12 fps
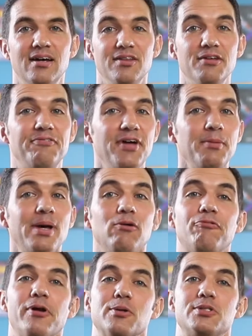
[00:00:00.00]
The fundamental
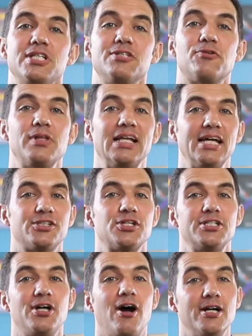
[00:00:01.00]
frequencies for the electric
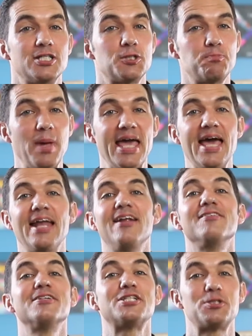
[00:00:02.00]
guitar span
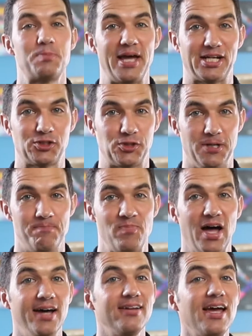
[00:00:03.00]
the spectrum.
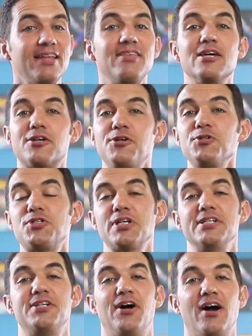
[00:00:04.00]
Unlike the acoustic
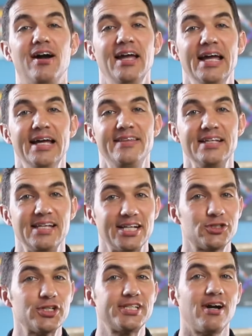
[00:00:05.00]
guitar, the
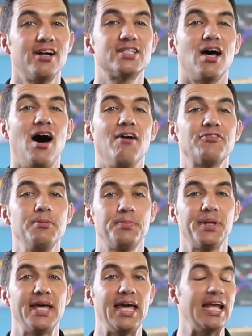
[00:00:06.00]
electric guitar is often
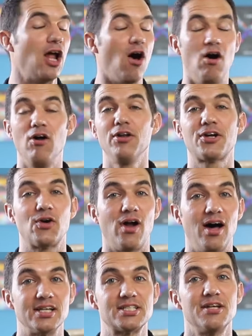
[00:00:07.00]
played all
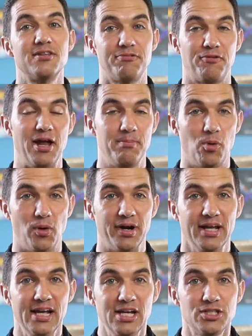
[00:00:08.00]
across the fretboard.
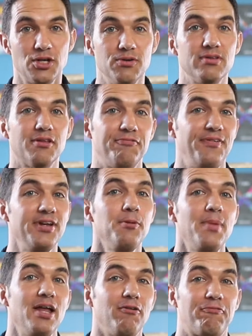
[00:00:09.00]
So the
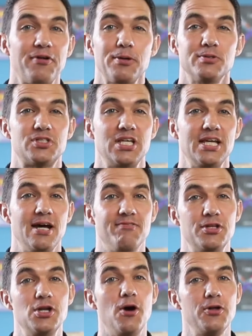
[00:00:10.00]
fundamental frequency of
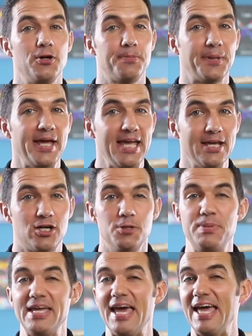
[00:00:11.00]
the note you're playing could
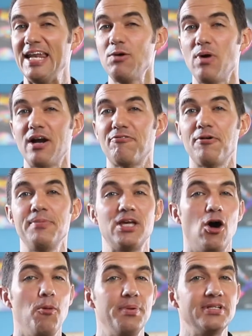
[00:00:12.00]
be anywhere from the
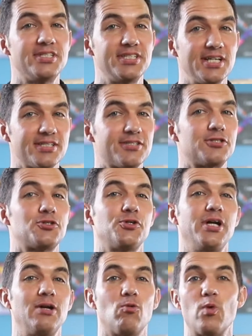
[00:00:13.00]
open 6th
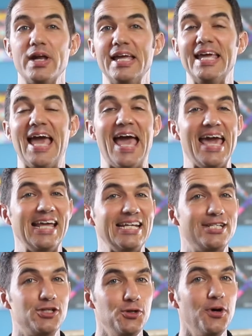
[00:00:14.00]
string ringing at
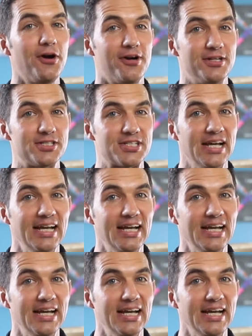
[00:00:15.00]
82 Hertz